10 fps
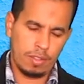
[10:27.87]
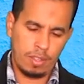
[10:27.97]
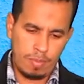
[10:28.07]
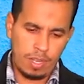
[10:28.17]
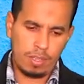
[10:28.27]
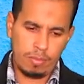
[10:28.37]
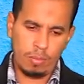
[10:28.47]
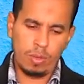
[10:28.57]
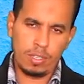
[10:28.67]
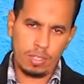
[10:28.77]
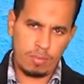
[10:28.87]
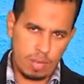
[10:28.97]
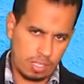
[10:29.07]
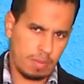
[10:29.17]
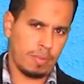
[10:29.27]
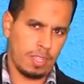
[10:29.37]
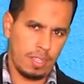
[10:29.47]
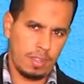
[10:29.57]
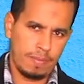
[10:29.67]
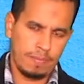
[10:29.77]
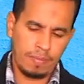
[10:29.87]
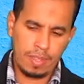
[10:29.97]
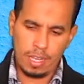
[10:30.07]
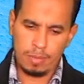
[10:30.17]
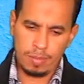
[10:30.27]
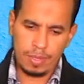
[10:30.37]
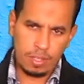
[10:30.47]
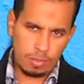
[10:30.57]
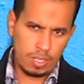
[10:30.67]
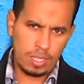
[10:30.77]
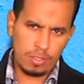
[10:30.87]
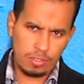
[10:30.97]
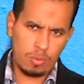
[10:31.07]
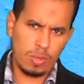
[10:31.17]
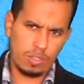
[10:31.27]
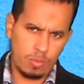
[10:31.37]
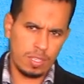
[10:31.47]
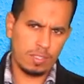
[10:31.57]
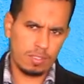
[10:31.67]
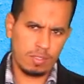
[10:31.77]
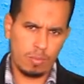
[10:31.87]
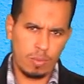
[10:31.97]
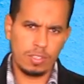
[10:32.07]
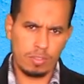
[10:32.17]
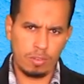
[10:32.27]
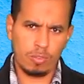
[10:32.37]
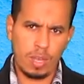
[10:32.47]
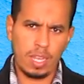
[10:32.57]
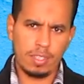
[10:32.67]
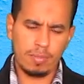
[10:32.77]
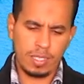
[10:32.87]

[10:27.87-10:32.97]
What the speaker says: the meaning of the word recipe, and maybe he saw it once or twice,